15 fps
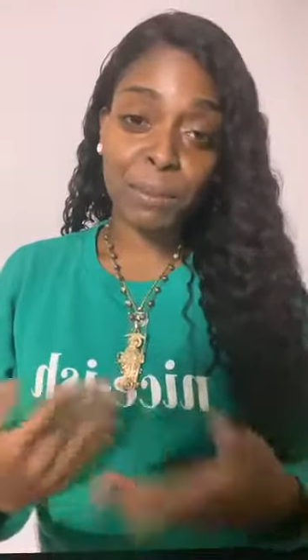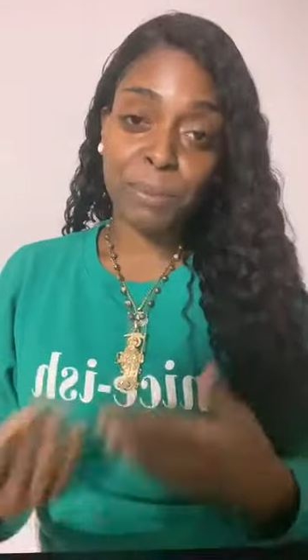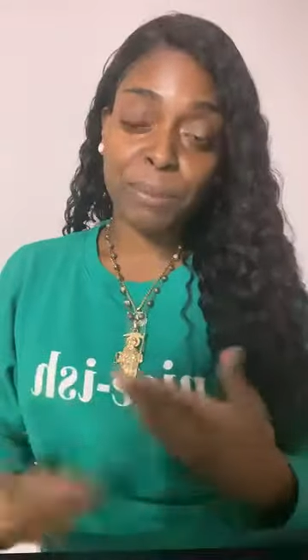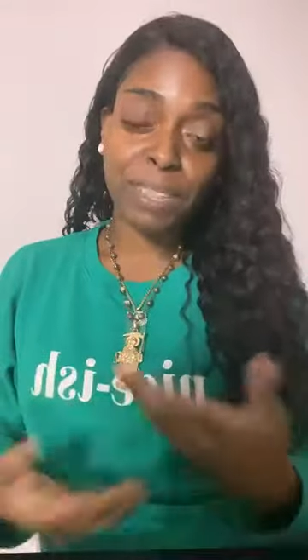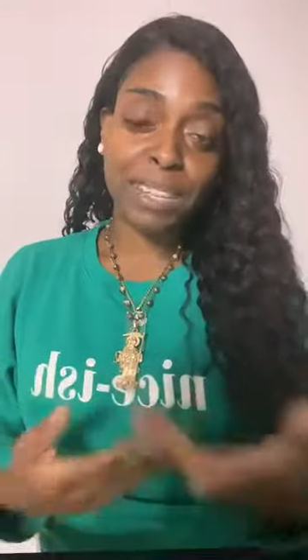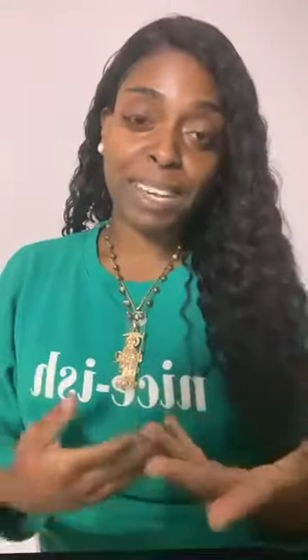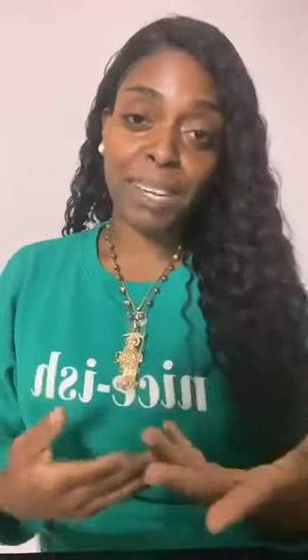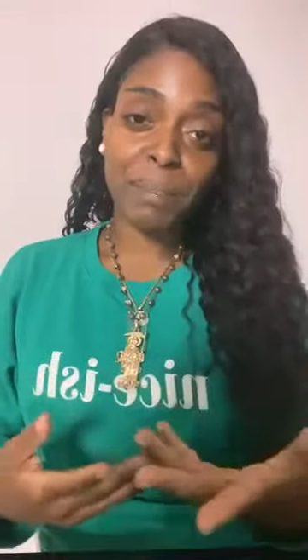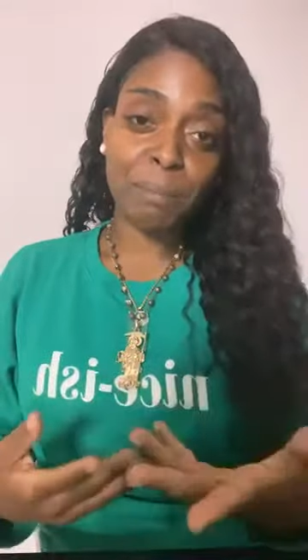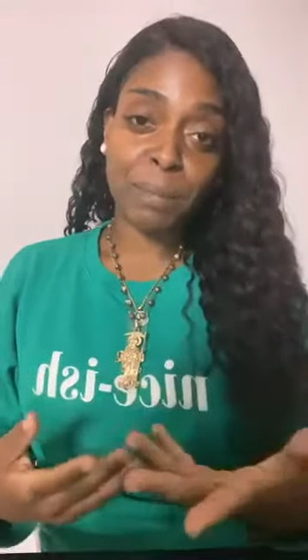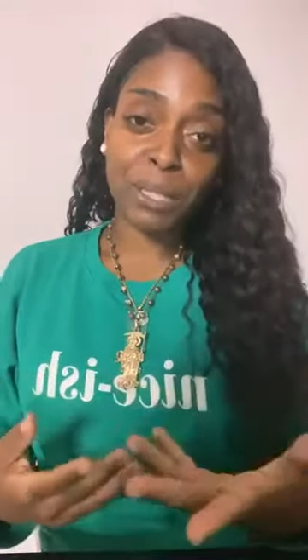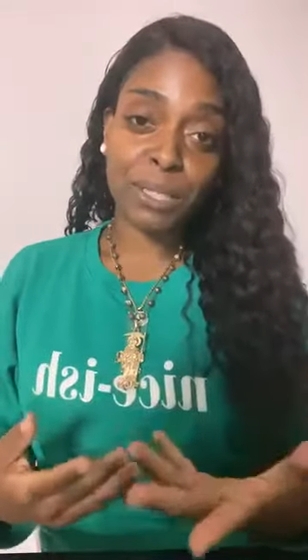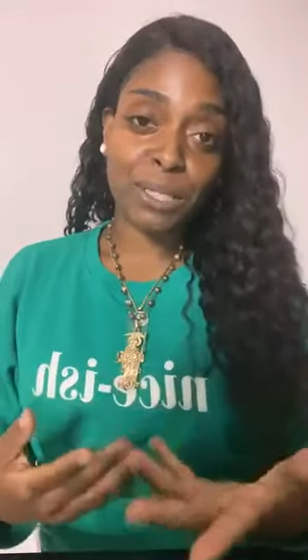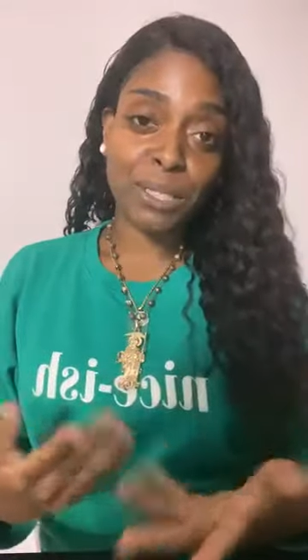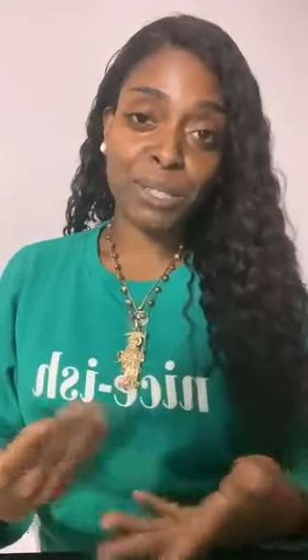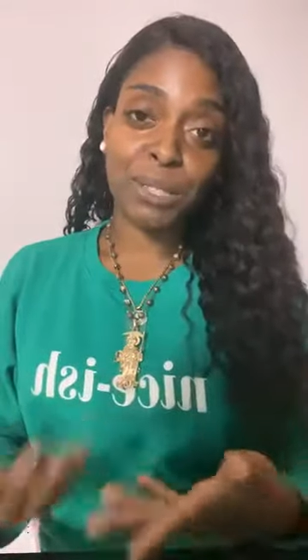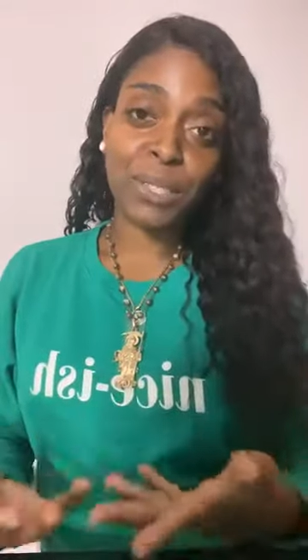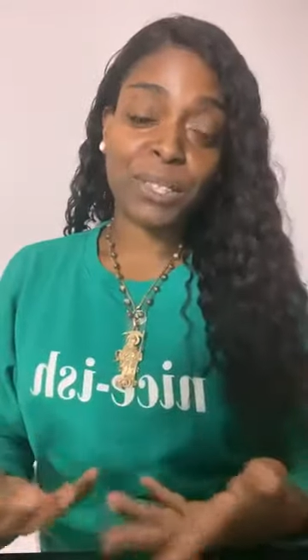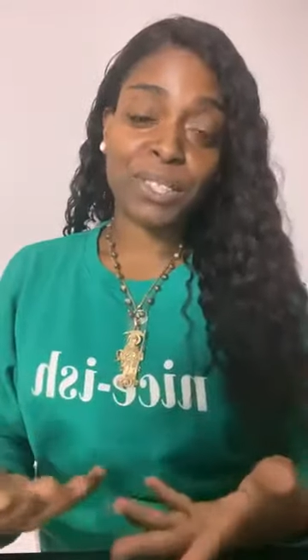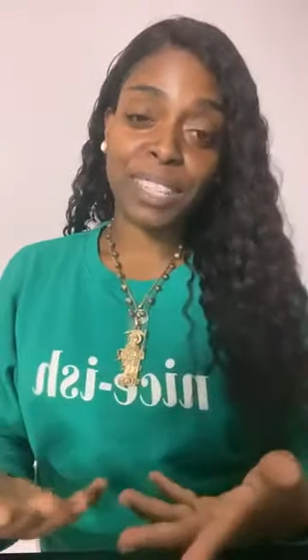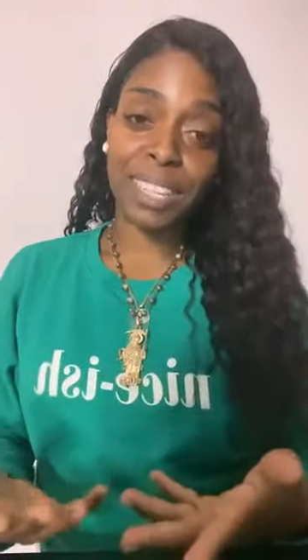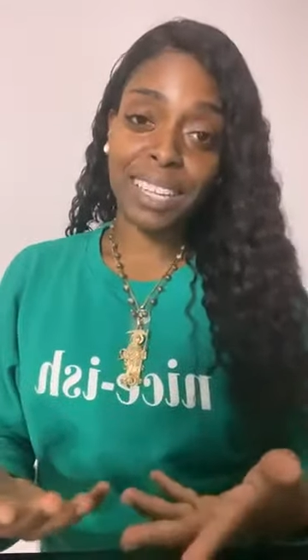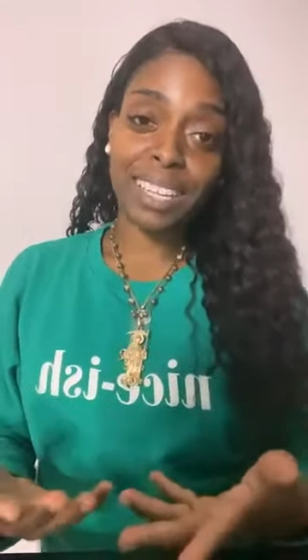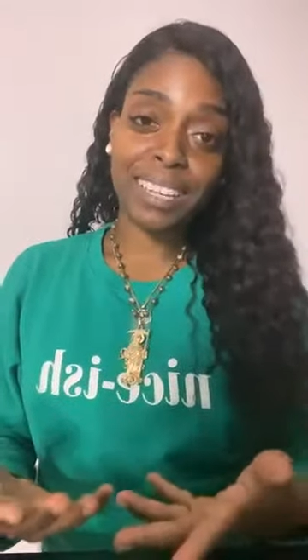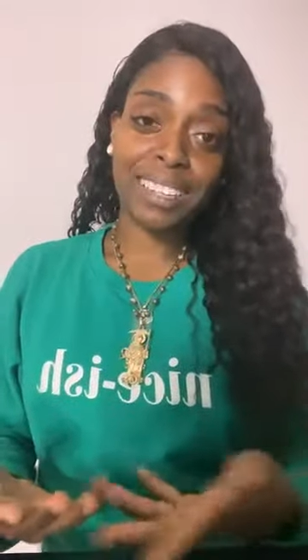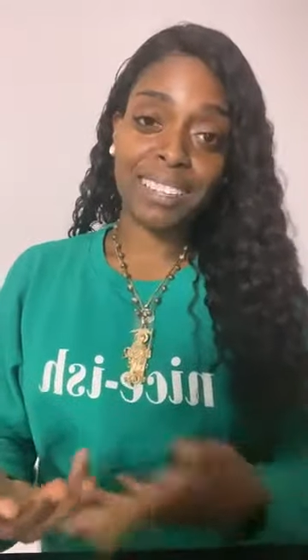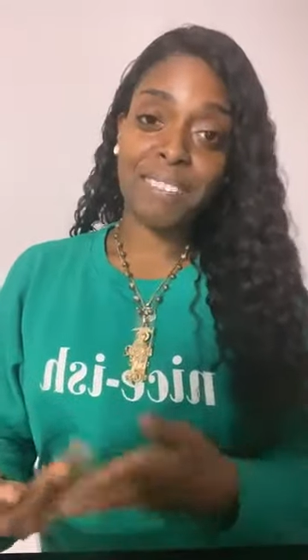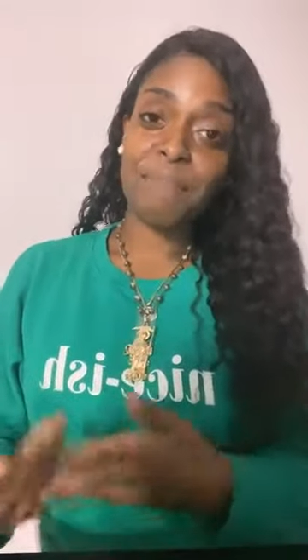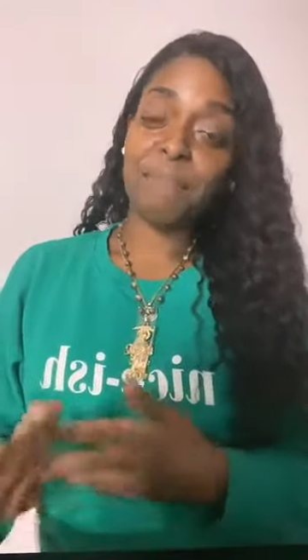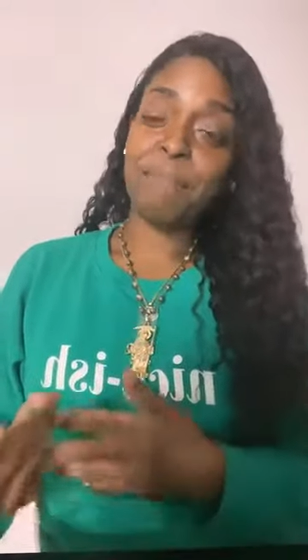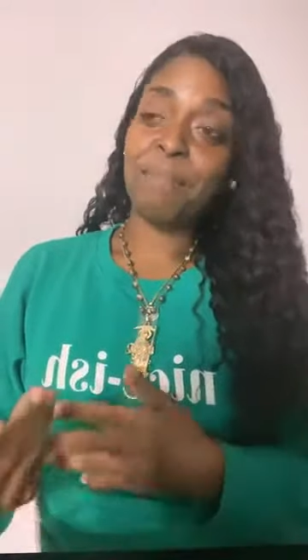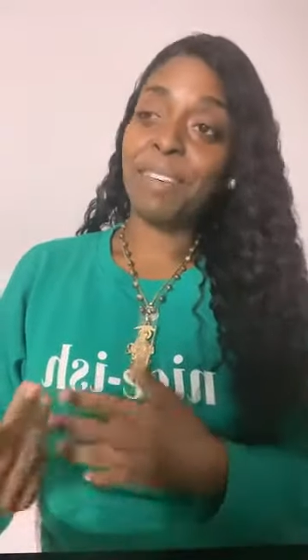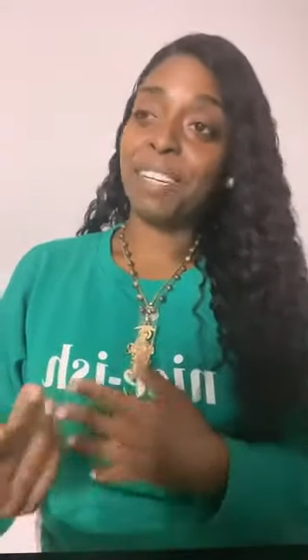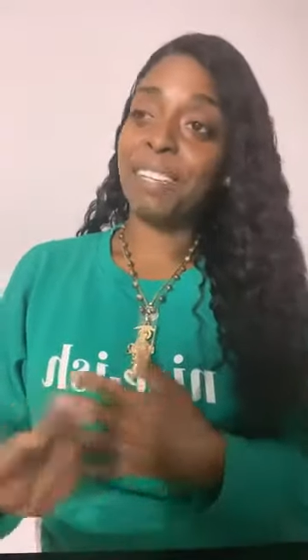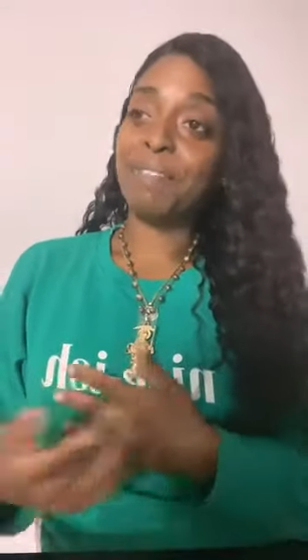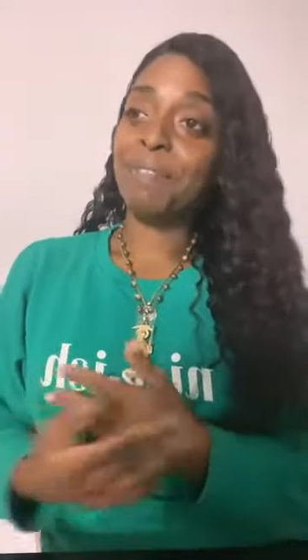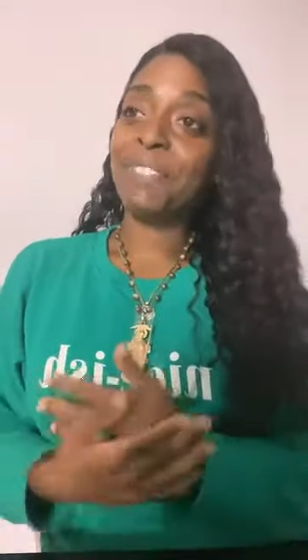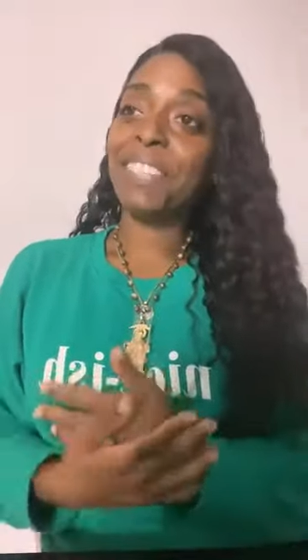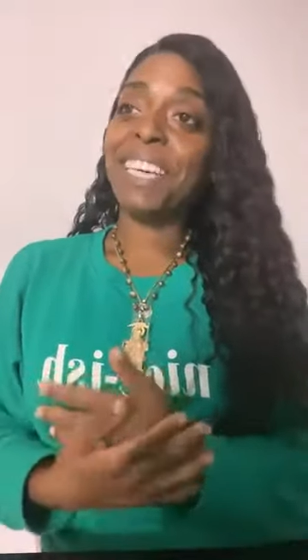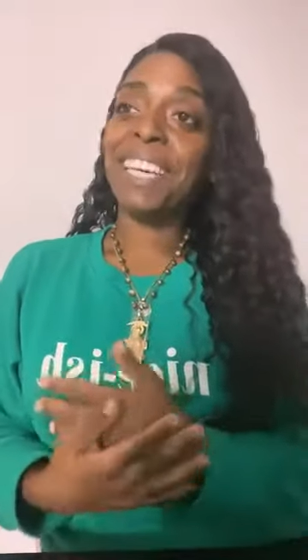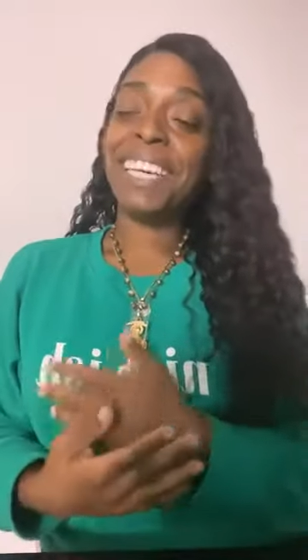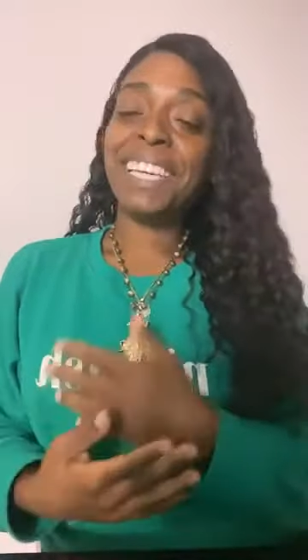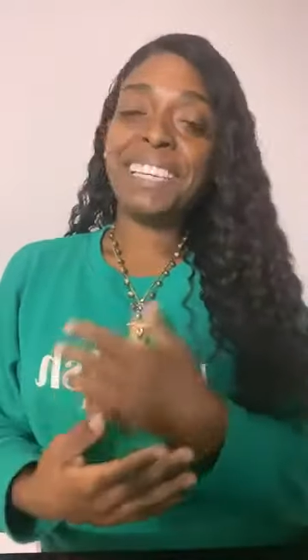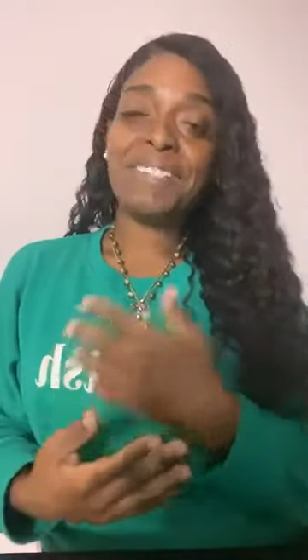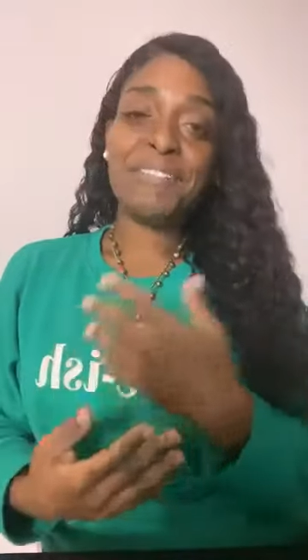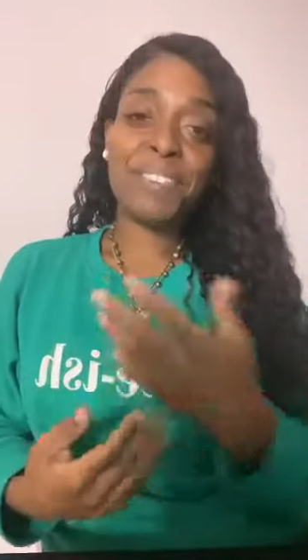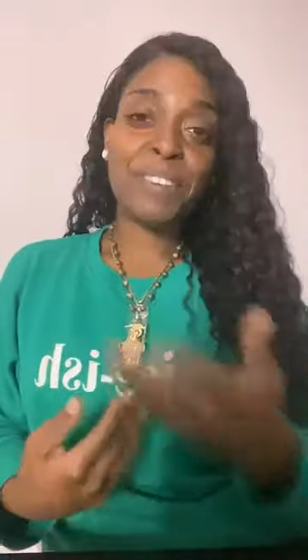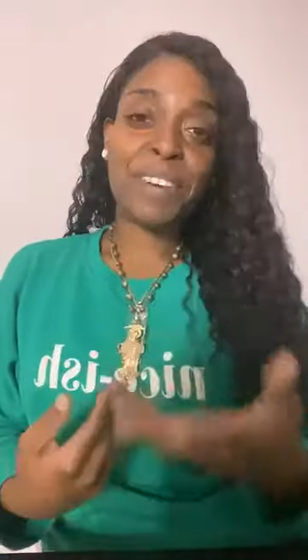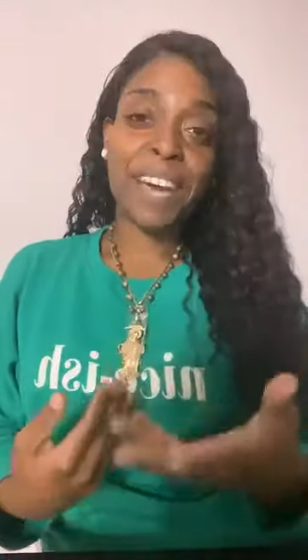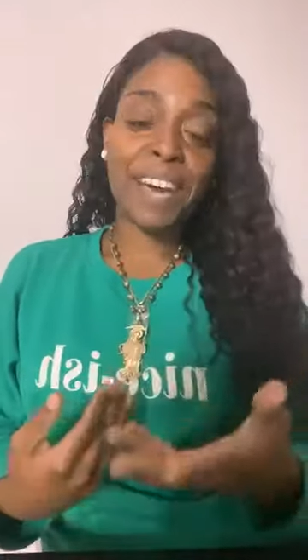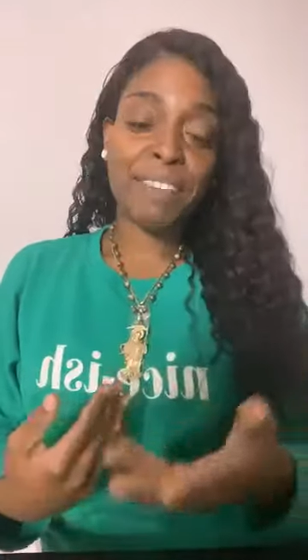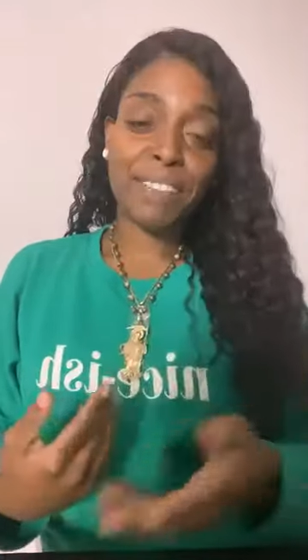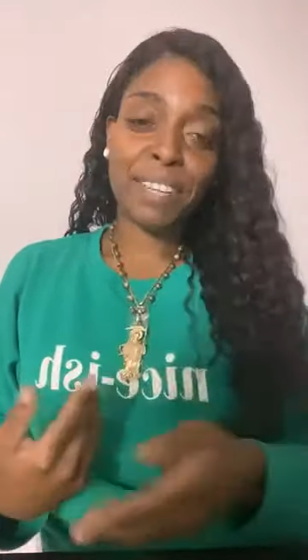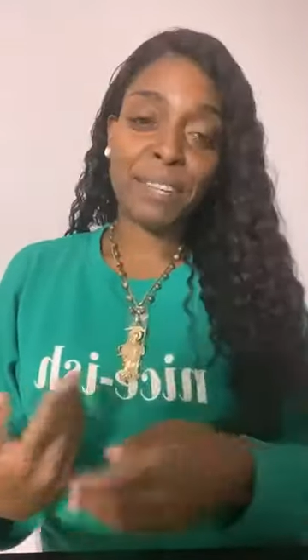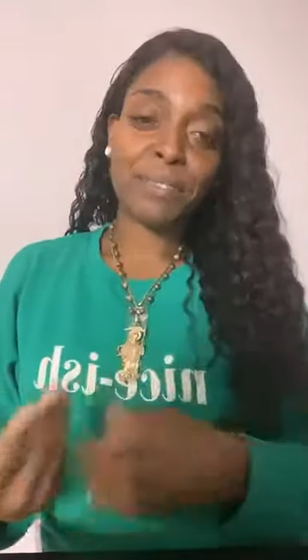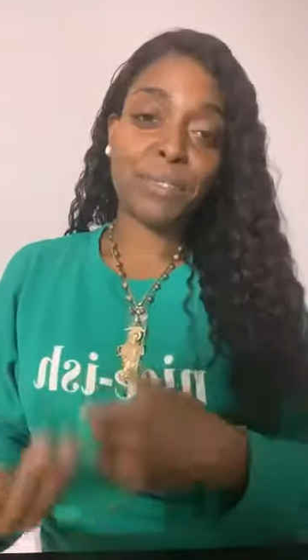what kind of message you're gonna get, but if you have like a